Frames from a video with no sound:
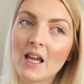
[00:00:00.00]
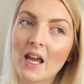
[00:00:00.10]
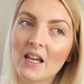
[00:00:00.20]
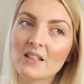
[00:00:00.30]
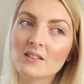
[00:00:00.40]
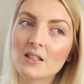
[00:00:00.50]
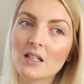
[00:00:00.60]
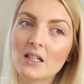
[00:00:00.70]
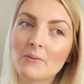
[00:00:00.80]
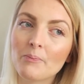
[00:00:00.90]

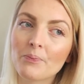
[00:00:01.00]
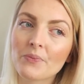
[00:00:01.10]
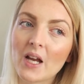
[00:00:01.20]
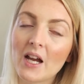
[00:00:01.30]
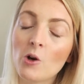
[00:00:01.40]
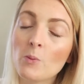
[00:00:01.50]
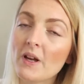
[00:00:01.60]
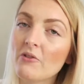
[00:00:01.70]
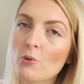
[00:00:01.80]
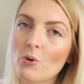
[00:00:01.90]
And I hope
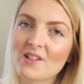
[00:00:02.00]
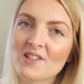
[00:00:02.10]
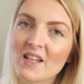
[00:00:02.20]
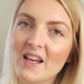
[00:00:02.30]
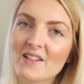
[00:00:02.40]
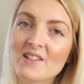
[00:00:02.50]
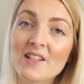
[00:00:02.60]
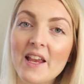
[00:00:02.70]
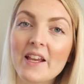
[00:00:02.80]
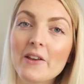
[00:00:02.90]
everyone stays
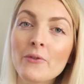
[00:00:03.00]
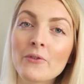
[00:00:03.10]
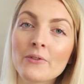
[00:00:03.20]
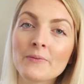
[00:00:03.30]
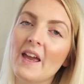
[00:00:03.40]
safe.